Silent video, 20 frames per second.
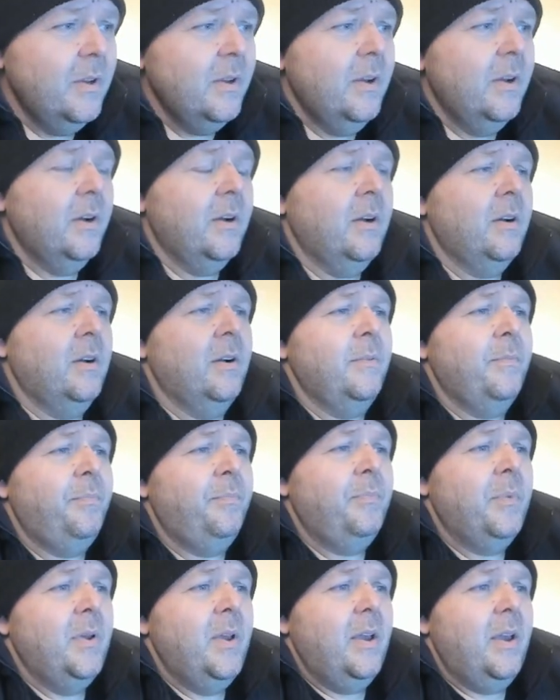Uh,
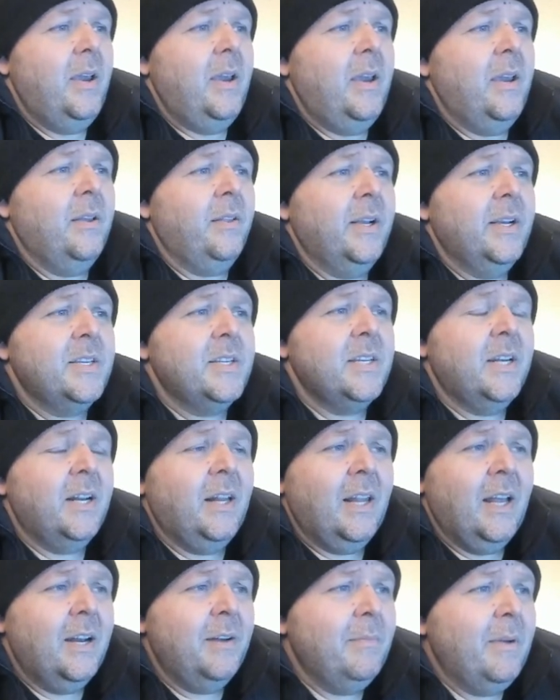and like I said, a
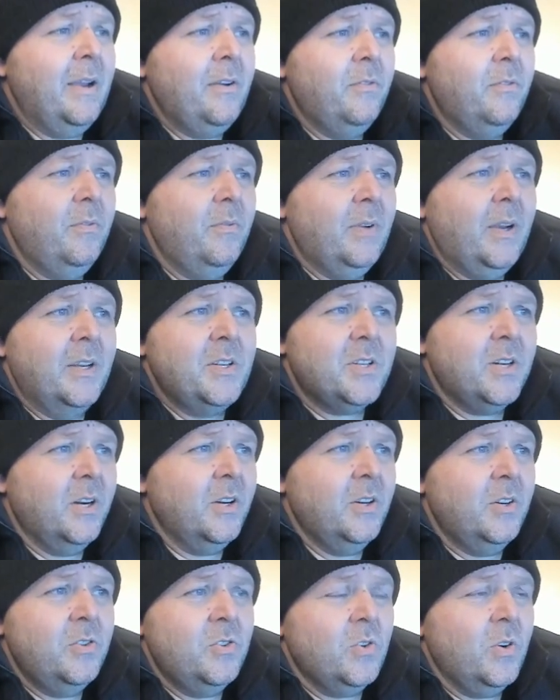lot of my, I
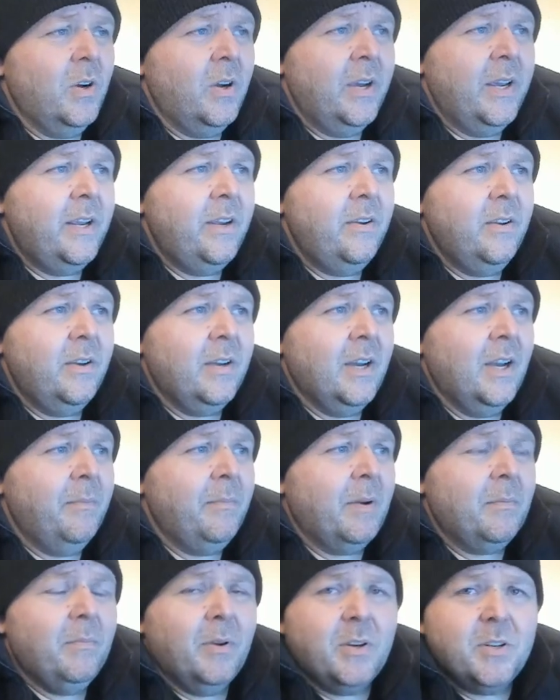started drawing
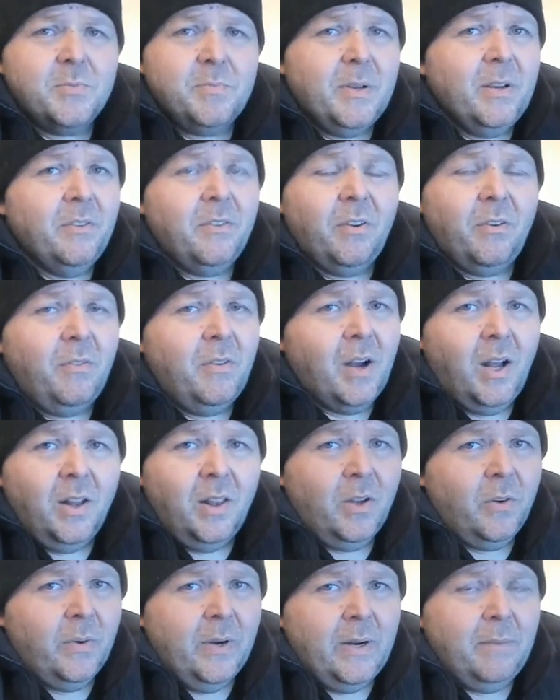comic books because of
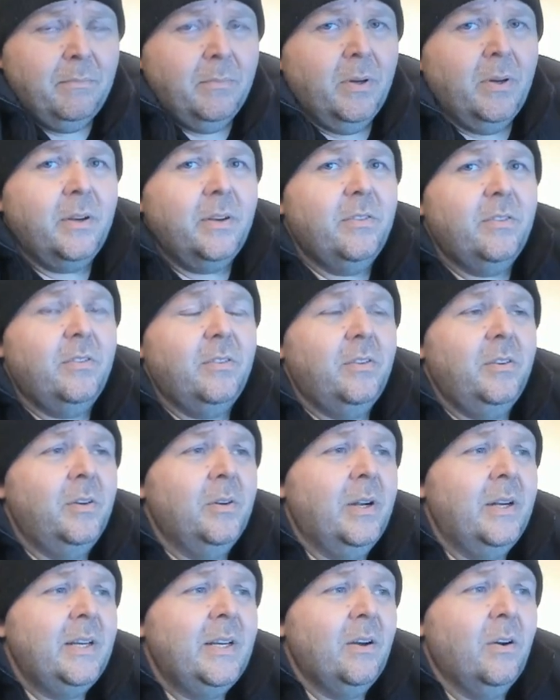coloring books, you
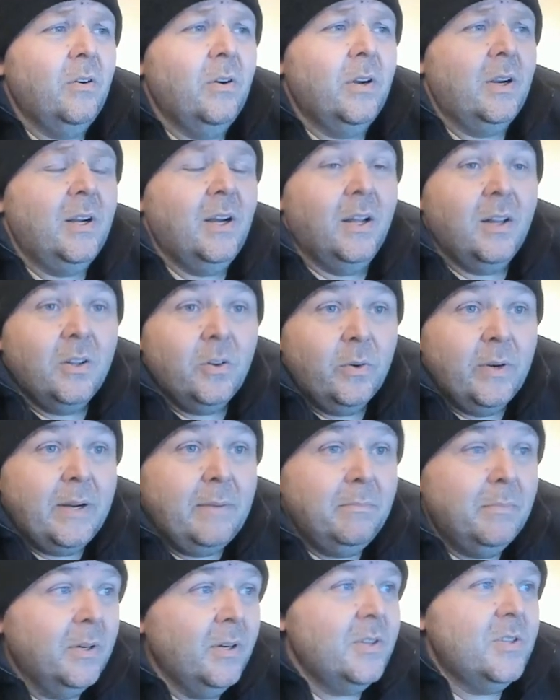know, or coloring
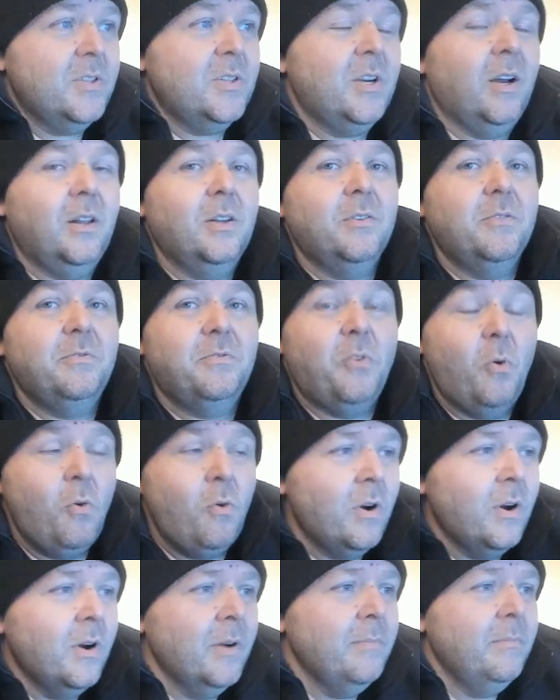books, color
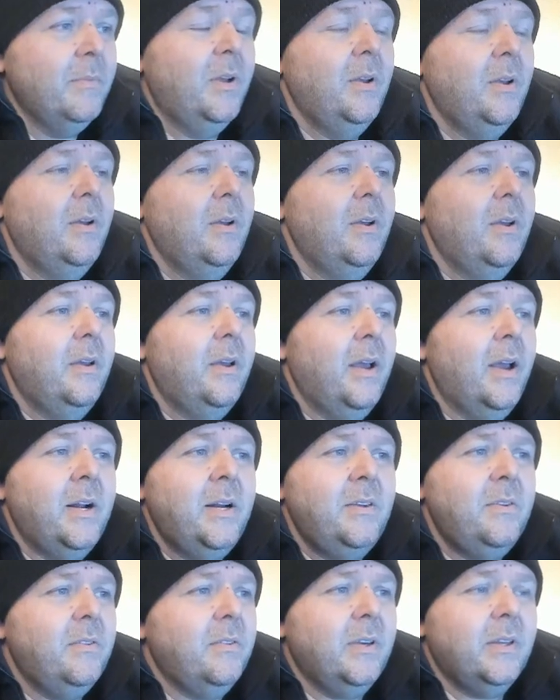form,
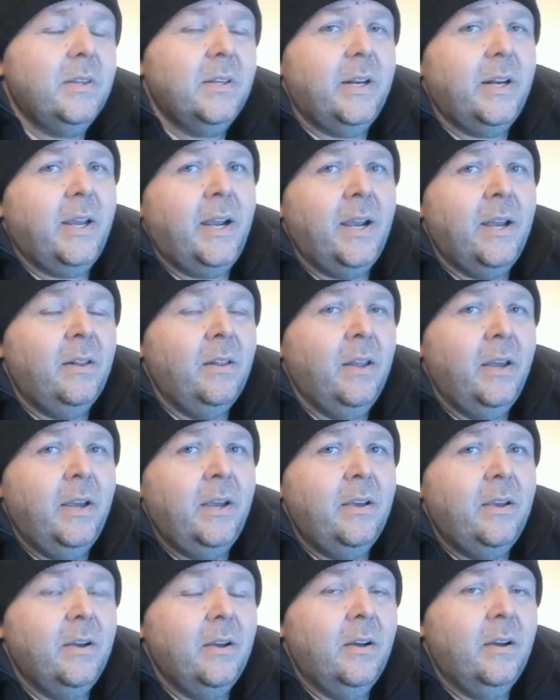anything that had
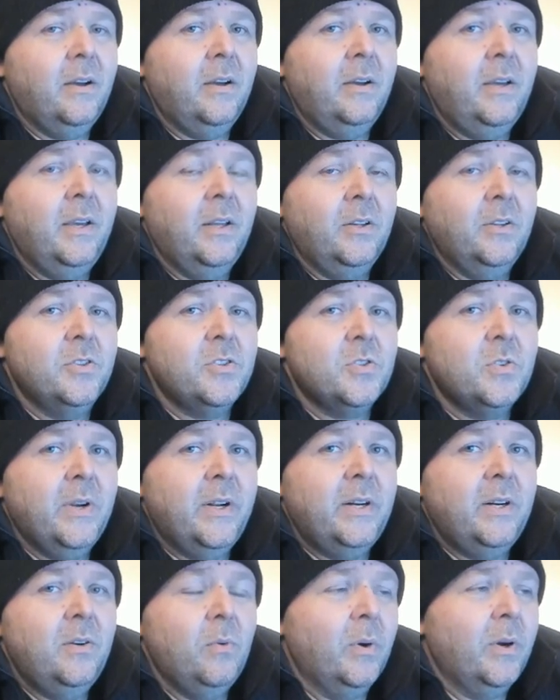like uh,
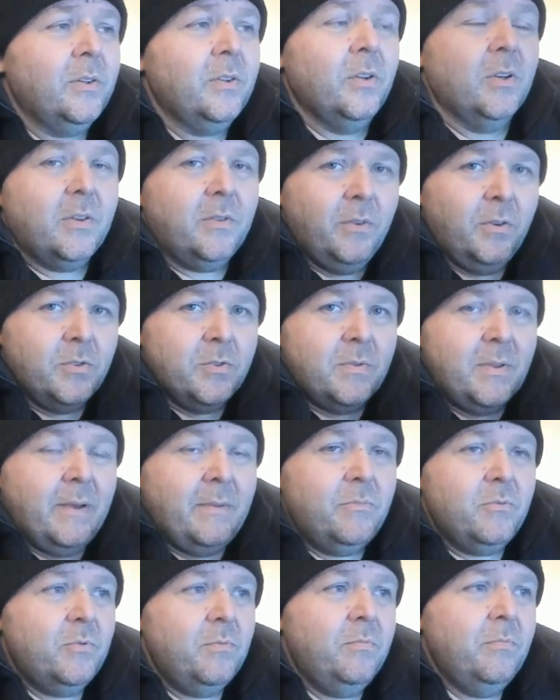illustrated work, those,
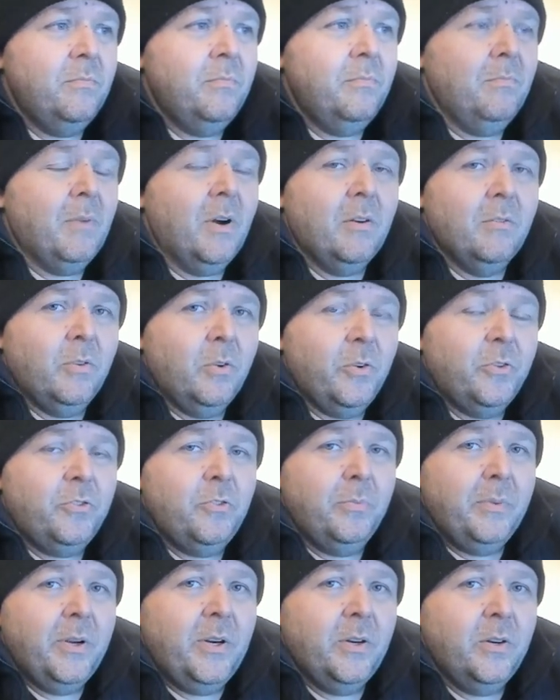that Marvel
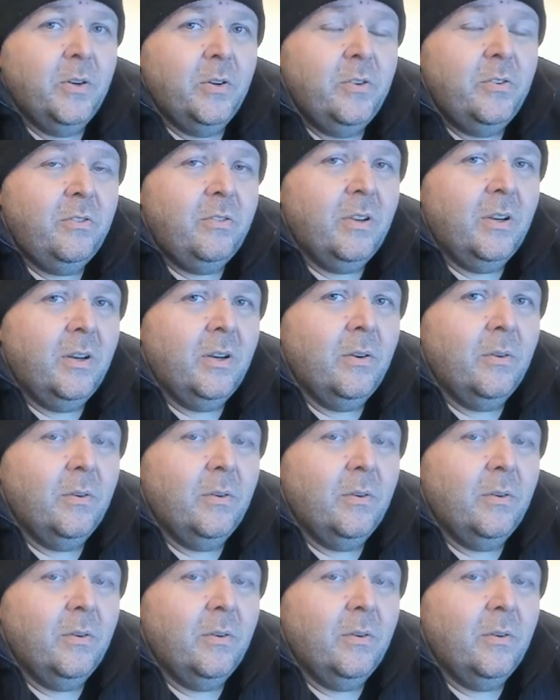superheroes uh,